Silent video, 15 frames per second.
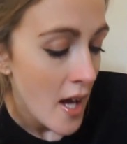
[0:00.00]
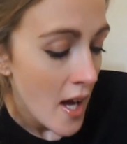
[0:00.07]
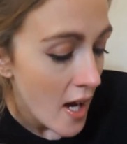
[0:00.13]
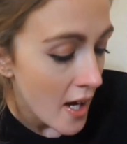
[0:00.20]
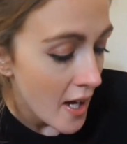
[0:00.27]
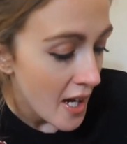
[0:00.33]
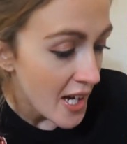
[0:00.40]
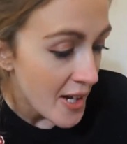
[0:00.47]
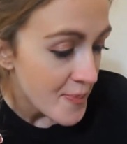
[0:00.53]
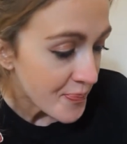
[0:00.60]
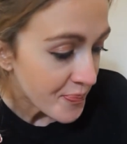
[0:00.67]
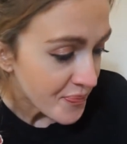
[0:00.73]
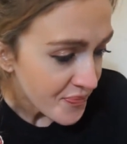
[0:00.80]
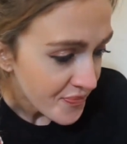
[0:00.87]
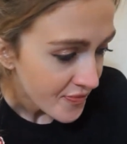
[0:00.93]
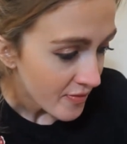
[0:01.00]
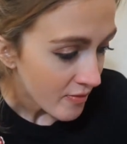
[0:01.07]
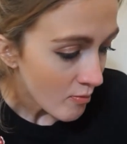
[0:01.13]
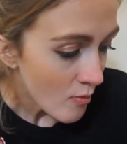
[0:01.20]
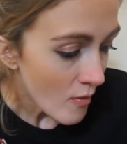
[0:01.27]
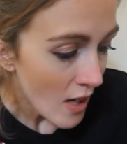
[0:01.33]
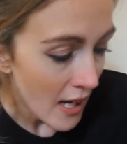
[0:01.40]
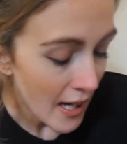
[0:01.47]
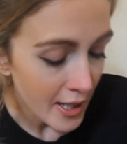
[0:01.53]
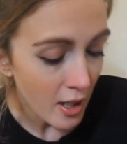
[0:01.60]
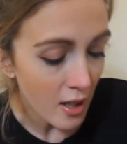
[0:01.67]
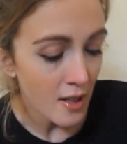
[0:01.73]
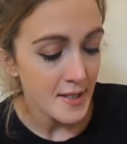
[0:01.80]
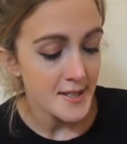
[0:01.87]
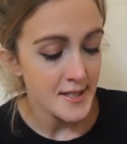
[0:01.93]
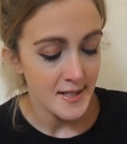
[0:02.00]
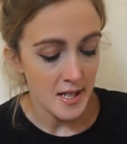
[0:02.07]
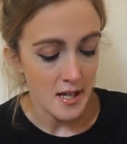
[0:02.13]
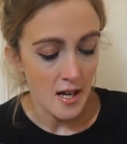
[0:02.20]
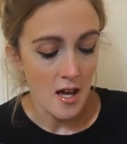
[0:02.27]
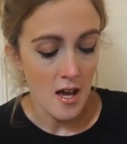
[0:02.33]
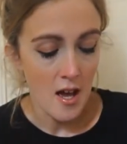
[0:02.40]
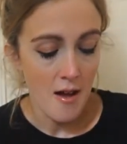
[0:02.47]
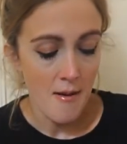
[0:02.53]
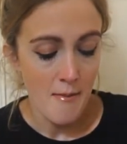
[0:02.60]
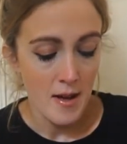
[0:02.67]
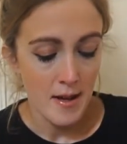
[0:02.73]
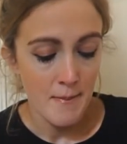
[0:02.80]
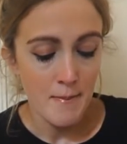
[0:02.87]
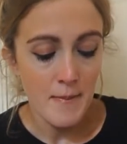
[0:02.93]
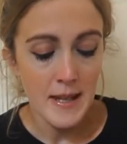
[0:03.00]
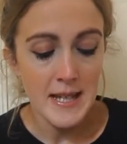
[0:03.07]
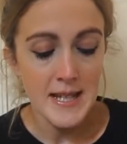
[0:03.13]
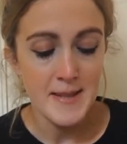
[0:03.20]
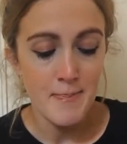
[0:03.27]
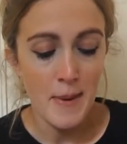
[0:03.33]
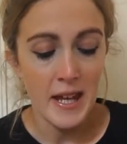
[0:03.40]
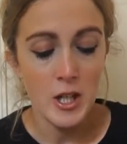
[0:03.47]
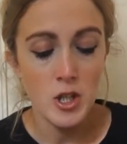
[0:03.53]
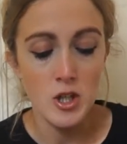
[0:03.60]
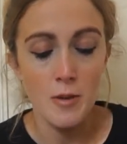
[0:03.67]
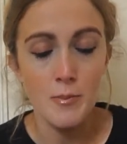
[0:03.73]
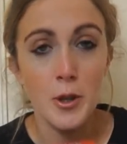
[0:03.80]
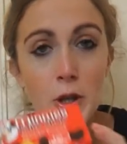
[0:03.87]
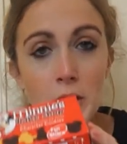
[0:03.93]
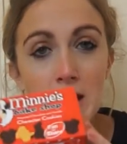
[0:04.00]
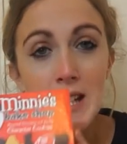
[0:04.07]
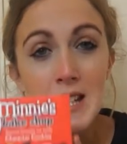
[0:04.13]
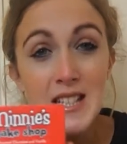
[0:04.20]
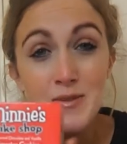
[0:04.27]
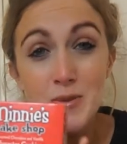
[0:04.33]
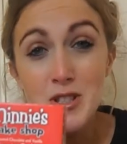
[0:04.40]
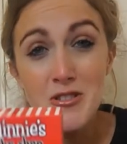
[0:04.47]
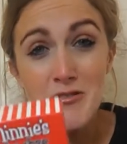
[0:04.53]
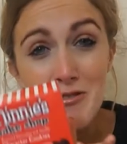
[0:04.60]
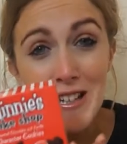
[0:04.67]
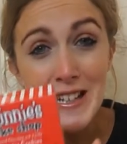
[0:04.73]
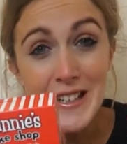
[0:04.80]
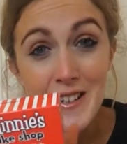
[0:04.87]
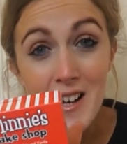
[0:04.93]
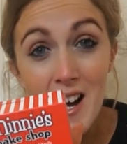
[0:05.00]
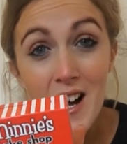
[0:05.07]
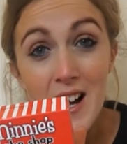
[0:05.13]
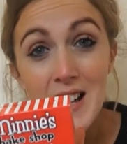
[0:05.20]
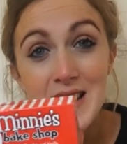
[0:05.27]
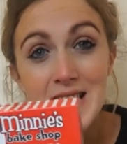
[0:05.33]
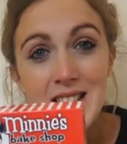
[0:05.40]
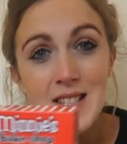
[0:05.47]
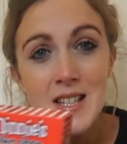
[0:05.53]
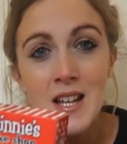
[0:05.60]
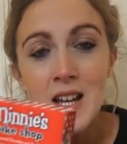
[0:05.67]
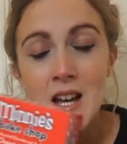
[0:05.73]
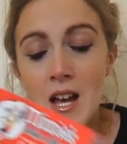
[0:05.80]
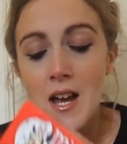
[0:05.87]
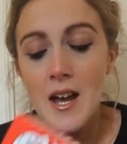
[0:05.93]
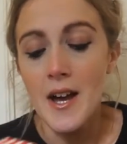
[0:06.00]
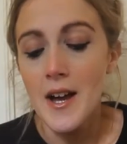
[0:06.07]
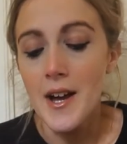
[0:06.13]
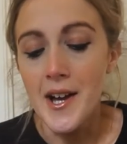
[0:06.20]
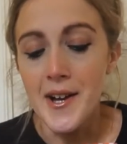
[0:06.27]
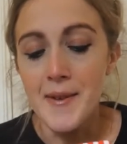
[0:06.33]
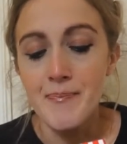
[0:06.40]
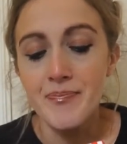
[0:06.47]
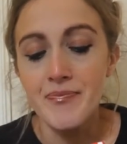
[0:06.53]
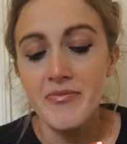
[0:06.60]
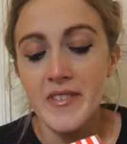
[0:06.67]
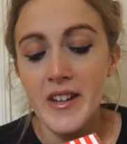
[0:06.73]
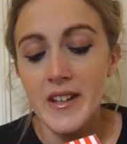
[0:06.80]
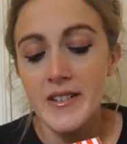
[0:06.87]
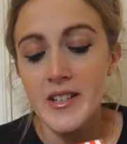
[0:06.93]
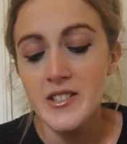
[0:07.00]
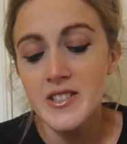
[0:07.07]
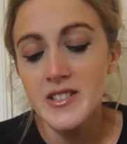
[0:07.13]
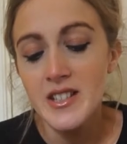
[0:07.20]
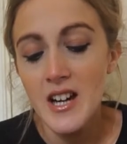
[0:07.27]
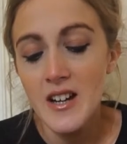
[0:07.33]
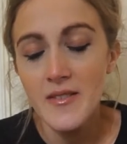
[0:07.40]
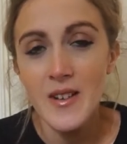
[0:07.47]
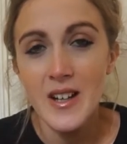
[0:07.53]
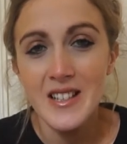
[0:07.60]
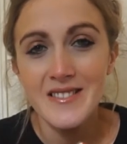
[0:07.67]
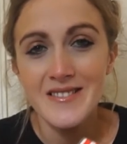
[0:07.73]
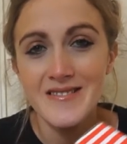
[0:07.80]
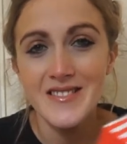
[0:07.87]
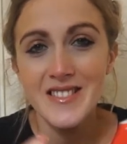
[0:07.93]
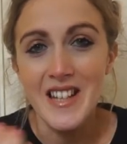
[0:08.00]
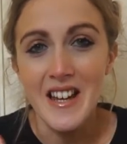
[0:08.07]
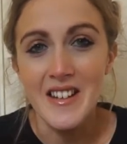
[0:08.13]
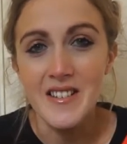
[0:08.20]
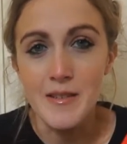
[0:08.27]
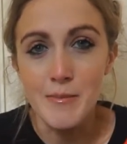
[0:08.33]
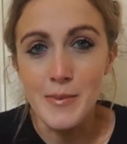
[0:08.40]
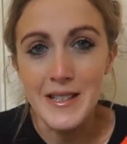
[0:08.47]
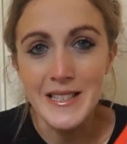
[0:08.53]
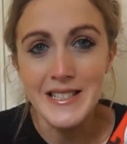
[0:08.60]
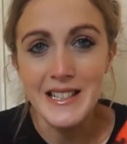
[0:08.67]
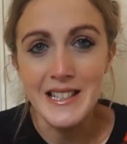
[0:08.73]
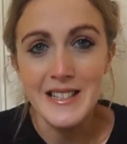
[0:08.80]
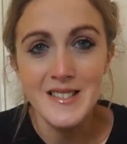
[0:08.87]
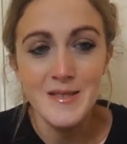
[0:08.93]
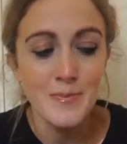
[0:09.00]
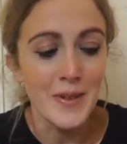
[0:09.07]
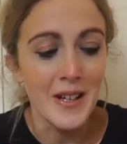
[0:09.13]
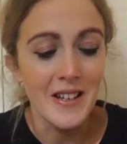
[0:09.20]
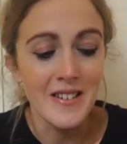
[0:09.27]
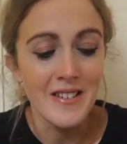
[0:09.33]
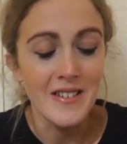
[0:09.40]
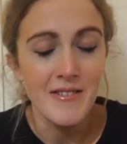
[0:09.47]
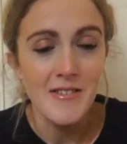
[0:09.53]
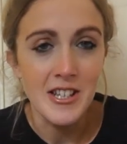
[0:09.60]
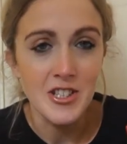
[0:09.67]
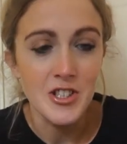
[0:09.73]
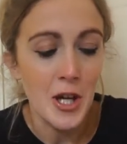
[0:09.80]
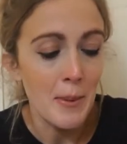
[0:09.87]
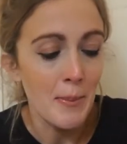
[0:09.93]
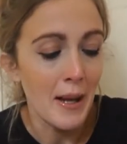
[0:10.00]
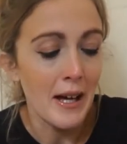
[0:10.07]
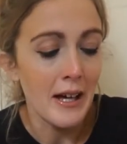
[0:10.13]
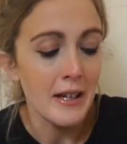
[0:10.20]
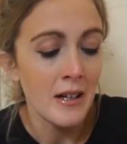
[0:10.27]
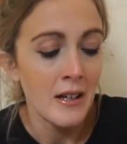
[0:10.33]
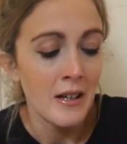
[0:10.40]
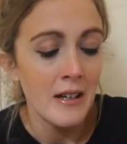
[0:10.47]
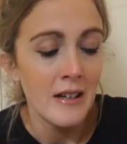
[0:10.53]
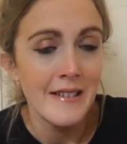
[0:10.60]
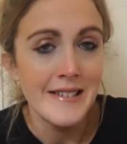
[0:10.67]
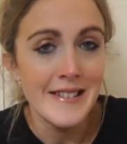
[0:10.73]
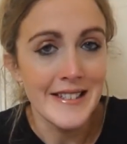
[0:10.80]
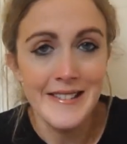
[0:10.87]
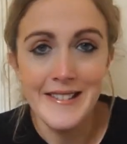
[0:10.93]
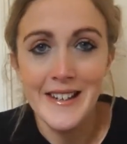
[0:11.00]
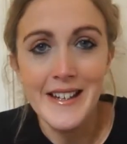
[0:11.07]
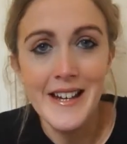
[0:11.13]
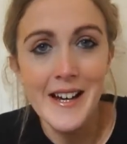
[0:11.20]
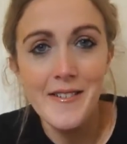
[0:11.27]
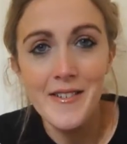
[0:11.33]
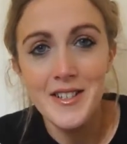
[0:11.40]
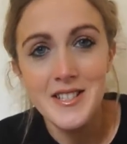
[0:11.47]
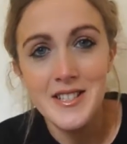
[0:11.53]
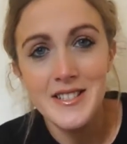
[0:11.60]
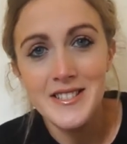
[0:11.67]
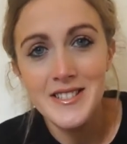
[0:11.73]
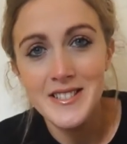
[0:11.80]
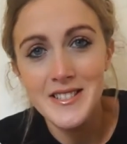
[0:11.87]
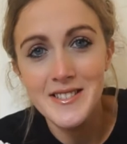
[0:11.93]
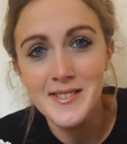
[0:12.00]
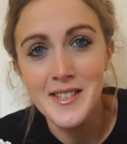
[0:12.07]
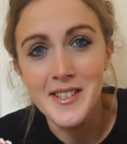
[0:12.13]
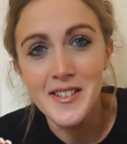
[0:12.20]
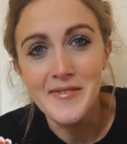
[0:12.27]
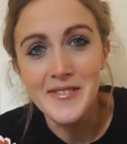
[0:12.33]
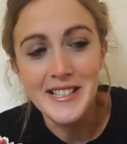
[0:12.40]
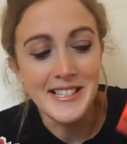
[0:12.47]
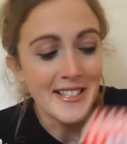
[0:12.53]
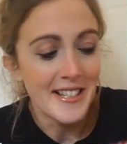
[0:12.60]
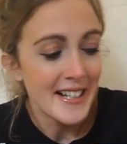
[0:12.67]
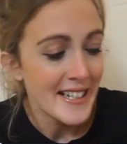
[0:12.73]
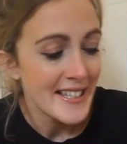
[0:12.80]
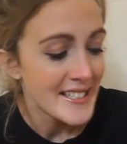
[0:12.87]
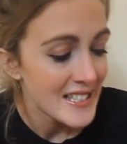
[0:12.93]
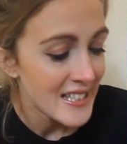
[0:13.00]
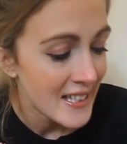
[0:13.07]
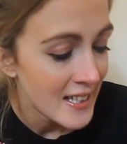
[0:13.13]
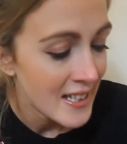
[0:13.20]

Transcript: I got some Minnie's Bake Shop cookies, which are really nice. They're just kind of like standard biscuits, but they're shaped like Disney characters, so they're really nice.